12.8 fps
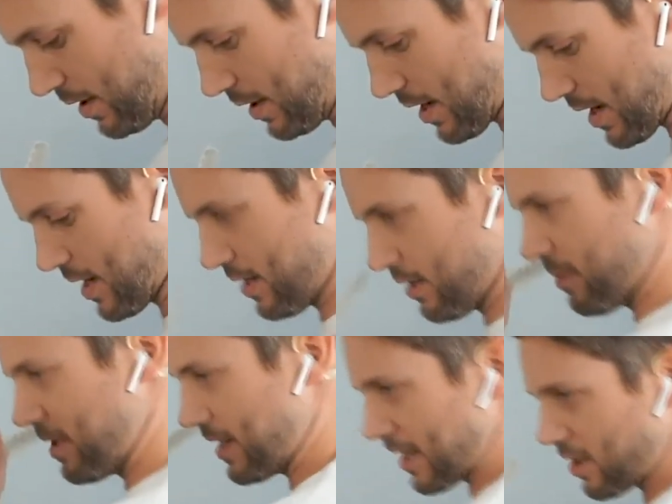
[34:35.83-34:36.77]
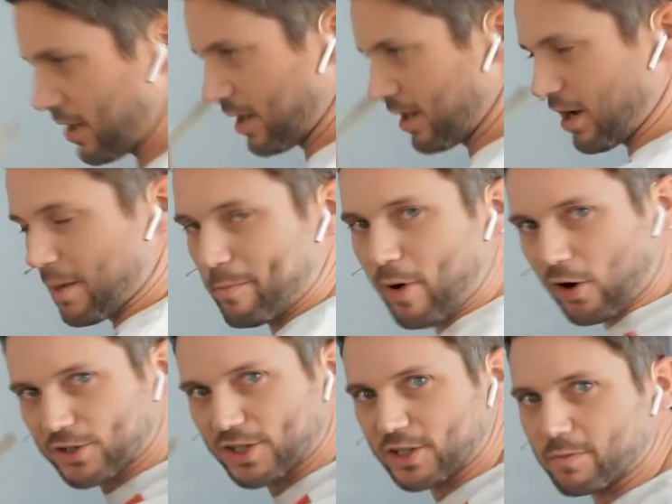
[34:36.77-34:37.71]
and I'm in that kind of like
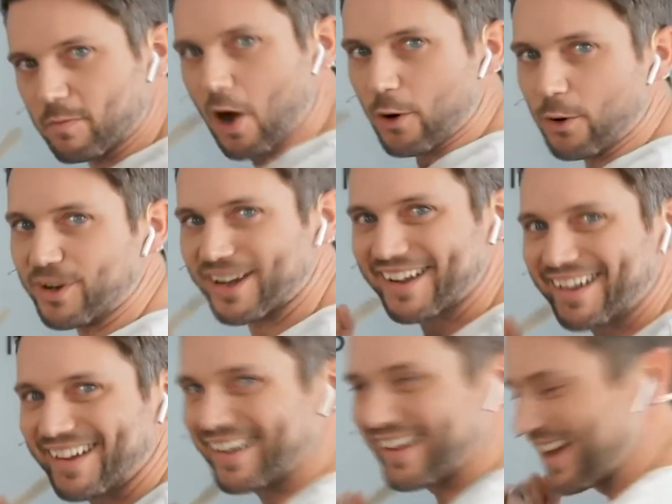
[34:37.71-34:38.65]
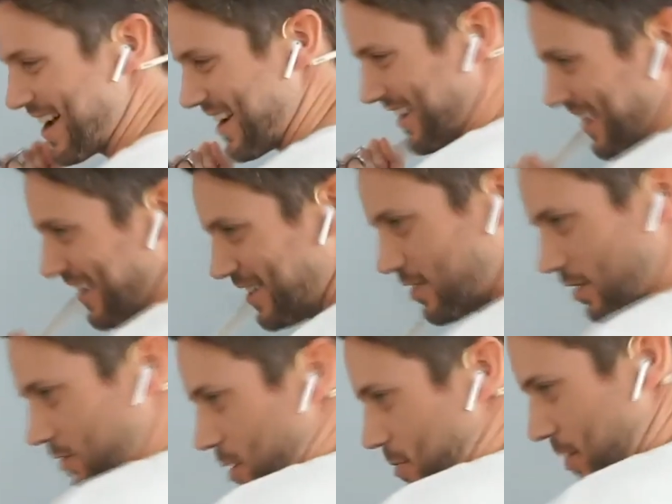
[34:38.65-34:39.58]
boxer's mode. Yeah, so
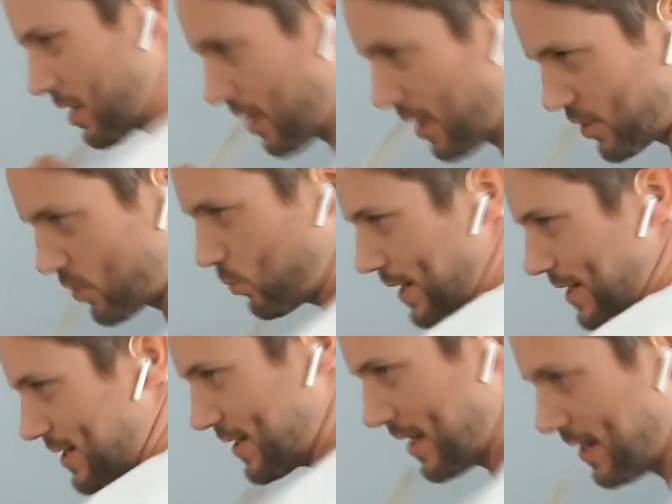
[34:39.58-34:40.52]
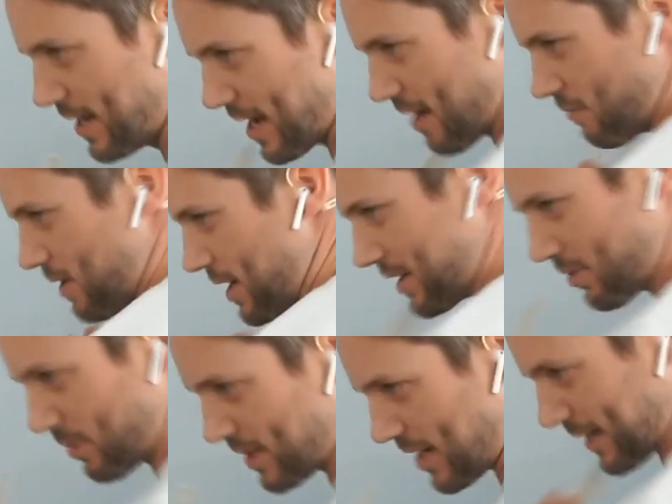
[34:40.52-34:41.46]
I've got my kind of twist in there. I'm ready
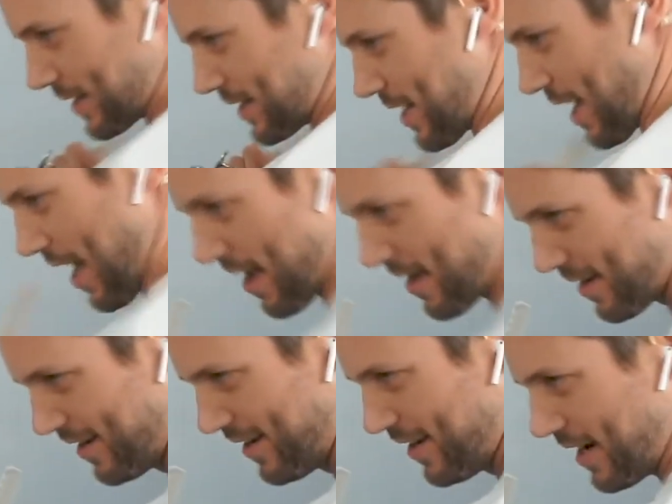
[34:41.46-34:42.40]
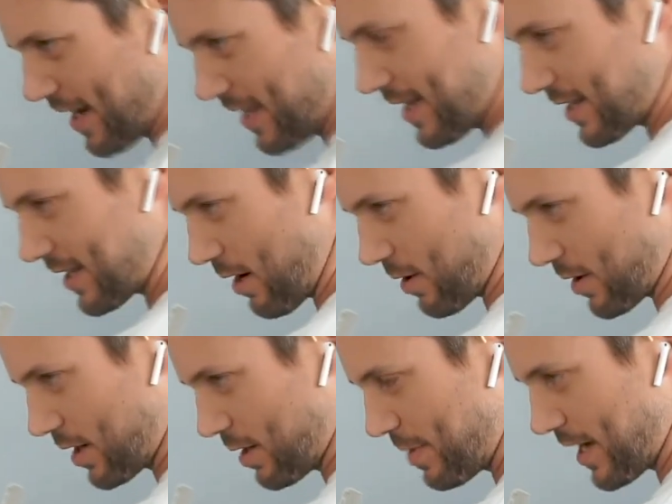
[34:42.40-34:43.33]
to attack this hair, and that's how I'm
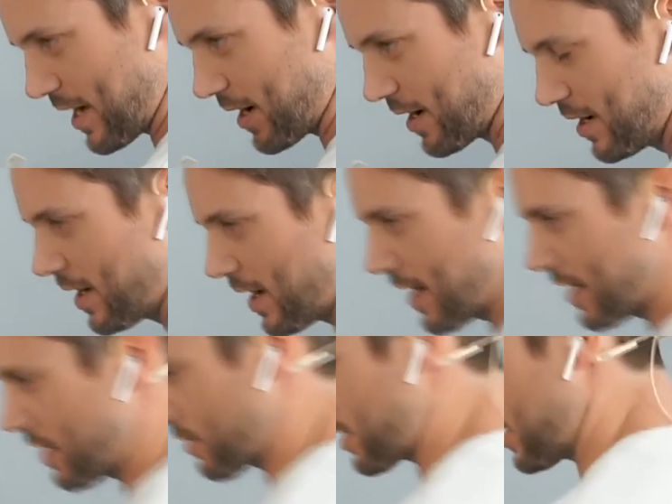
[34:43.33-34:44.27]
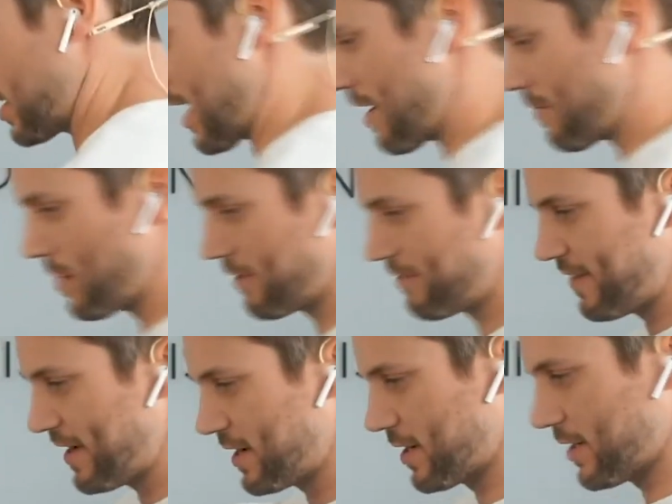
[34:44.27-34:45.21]
going to be. And I'm going to have my
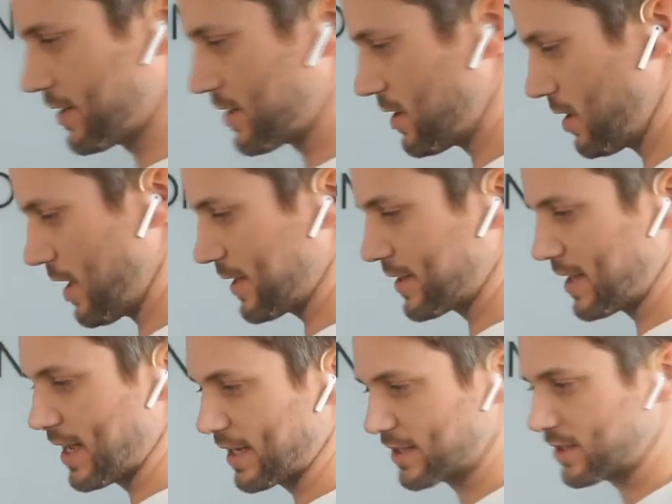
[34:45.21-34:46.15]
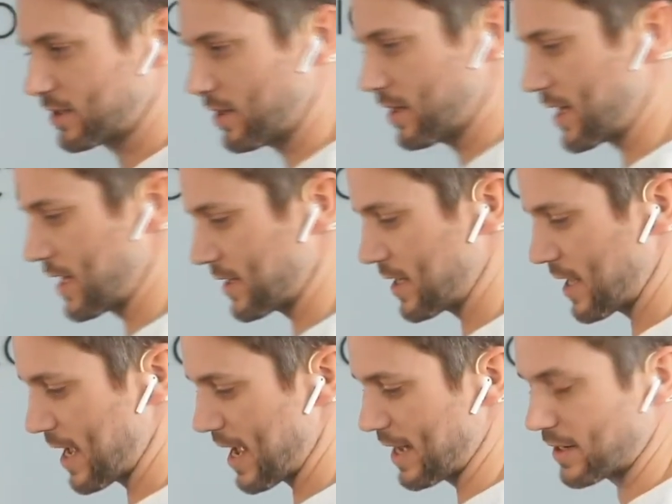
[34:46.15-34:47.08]
fingers like this against the
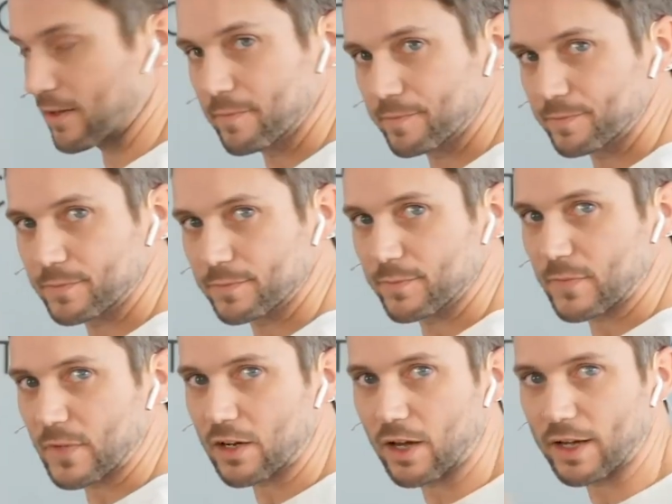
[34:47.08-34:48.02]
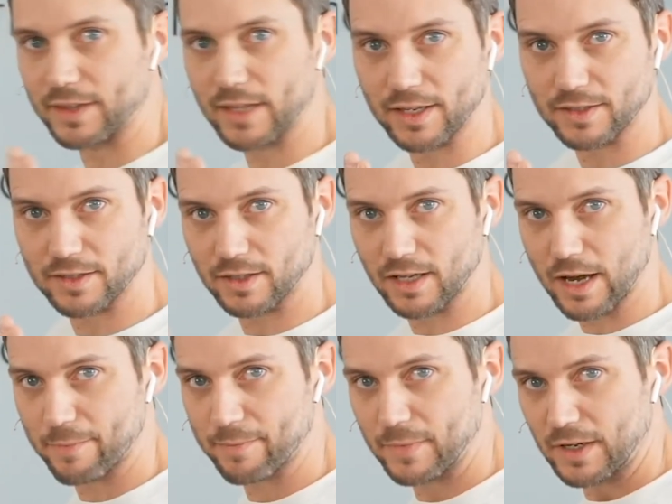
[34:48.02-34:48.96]
head, like this.
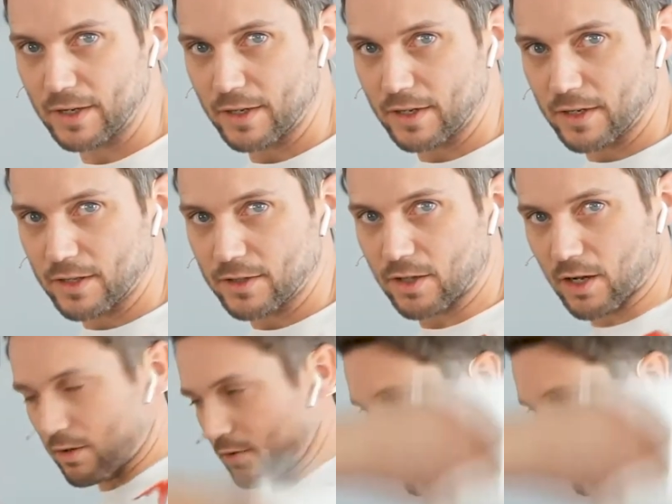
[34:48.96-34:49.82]
Yeah, so